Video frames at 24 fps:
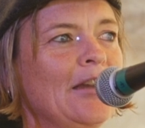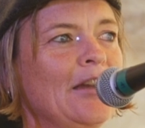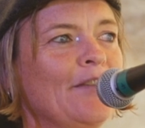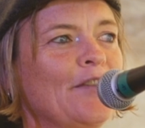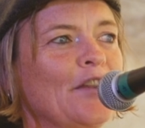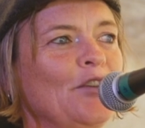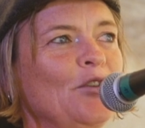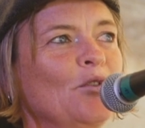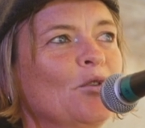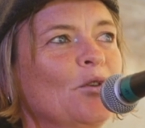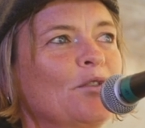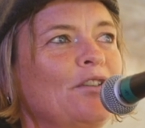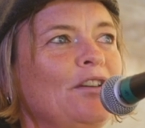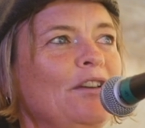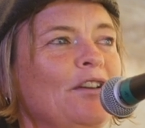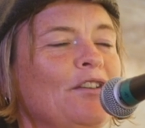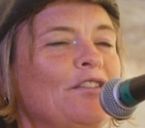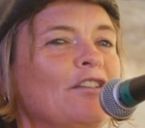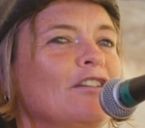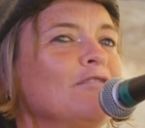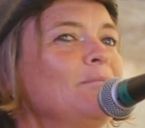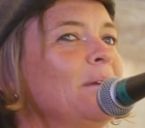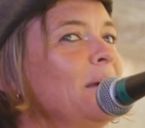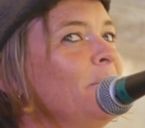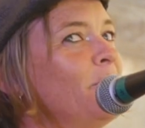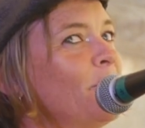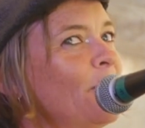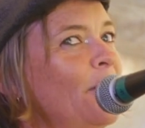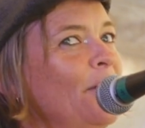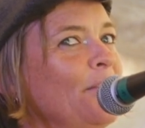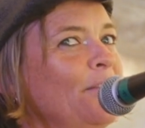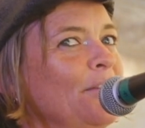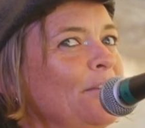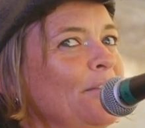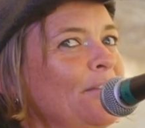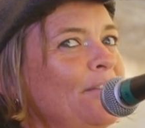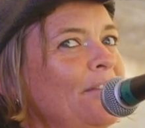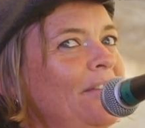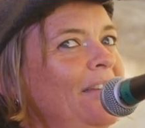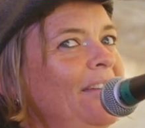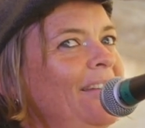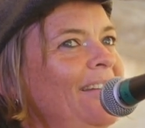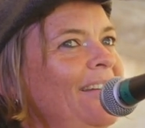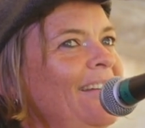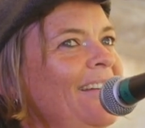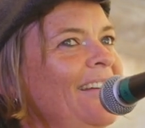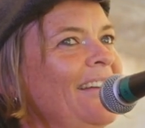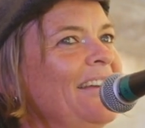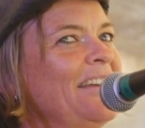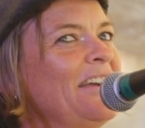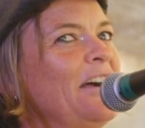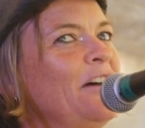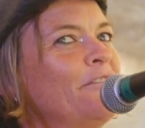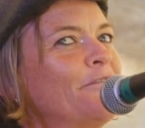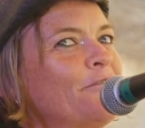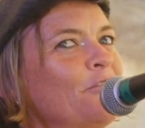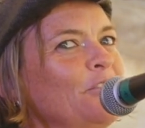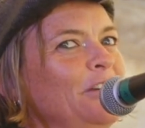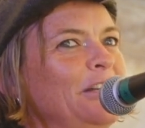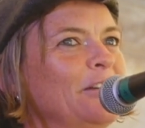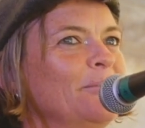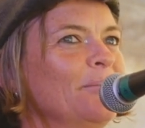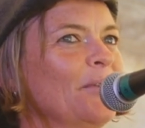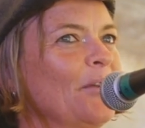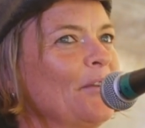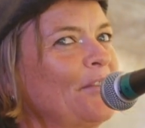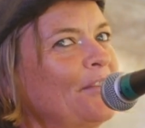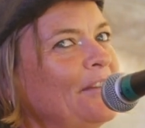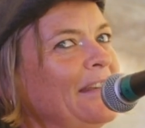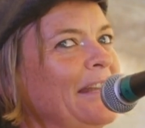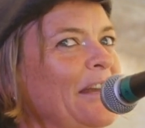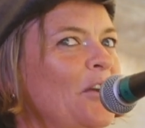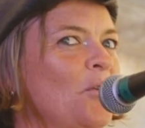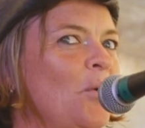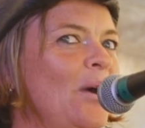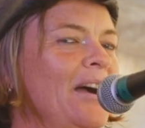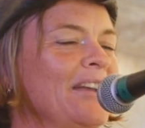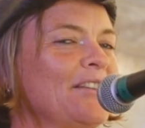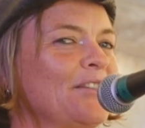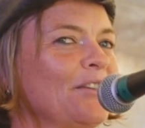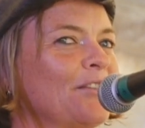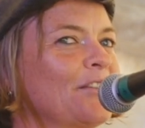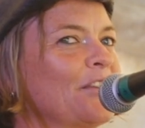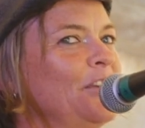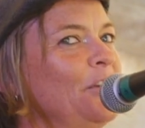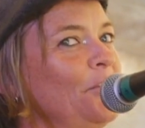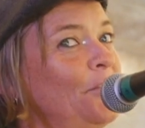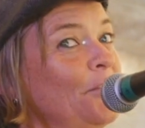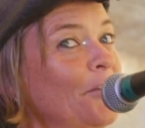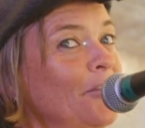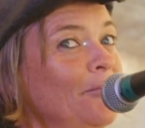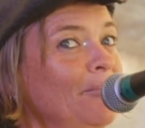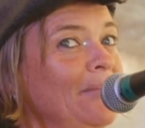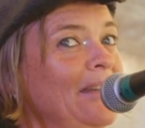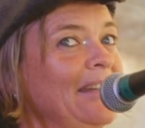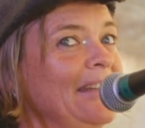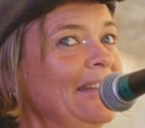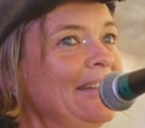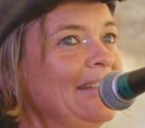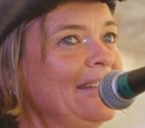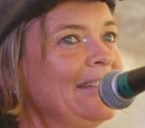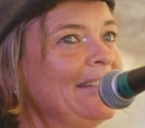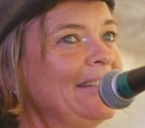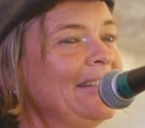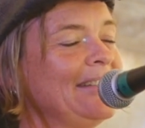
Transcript: The naughtiness of my brothers, a freedom not seen quite as cute on me.